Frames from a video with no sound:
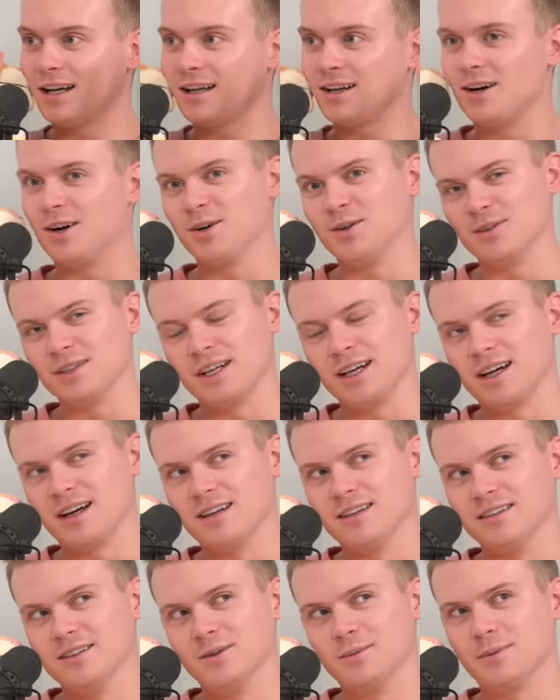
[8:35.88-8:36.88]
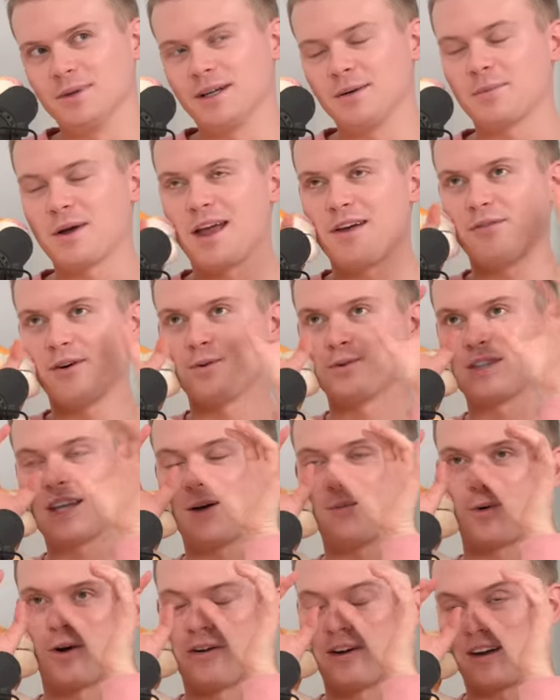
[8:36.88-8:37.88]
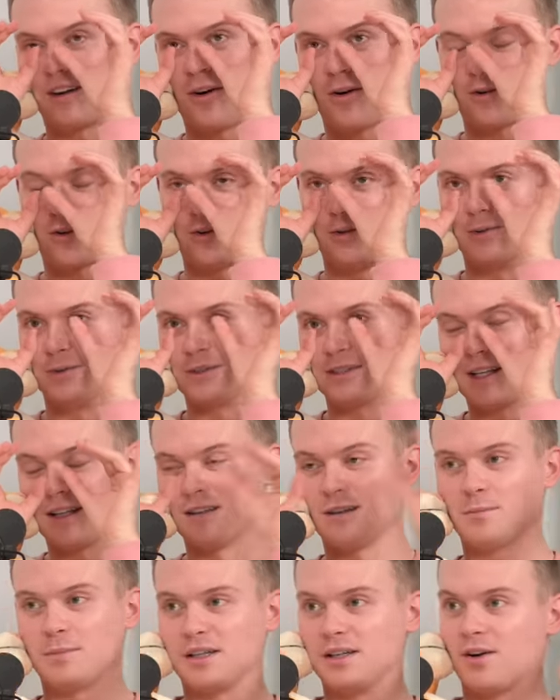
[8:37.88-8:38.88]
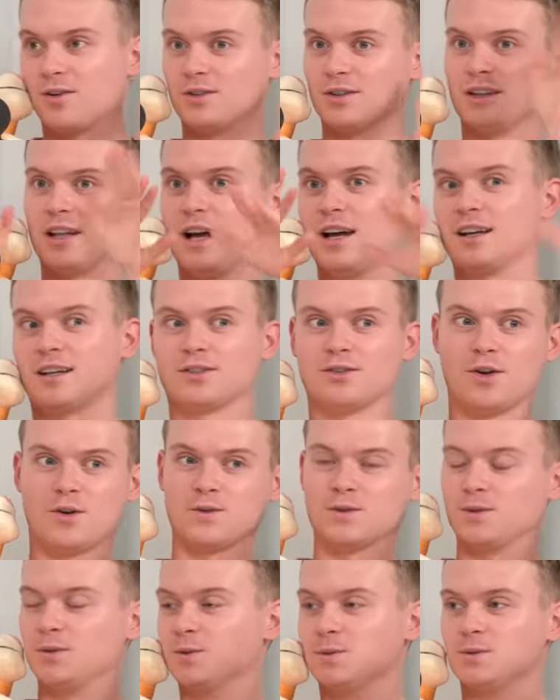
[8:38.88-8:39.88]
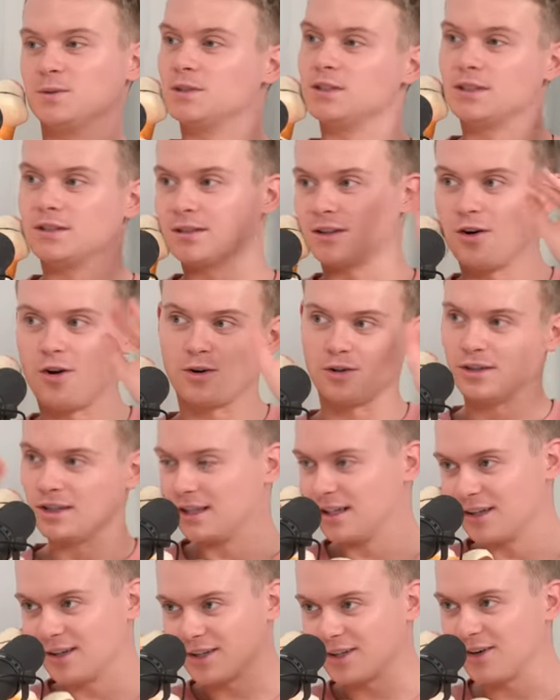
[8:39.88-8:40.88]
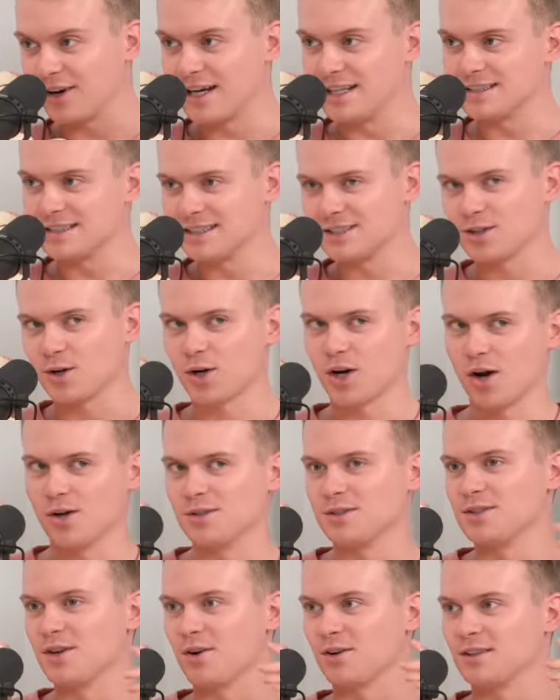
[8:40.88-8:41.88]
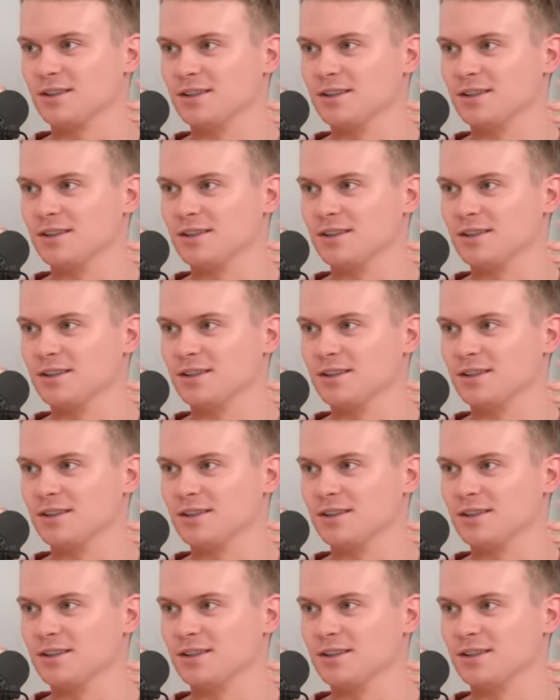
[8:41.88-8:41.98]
Oh yeah, a little bit. But if I was like wearing goggles, then they'd be not like nozzled and goggly or crazy. So yeah,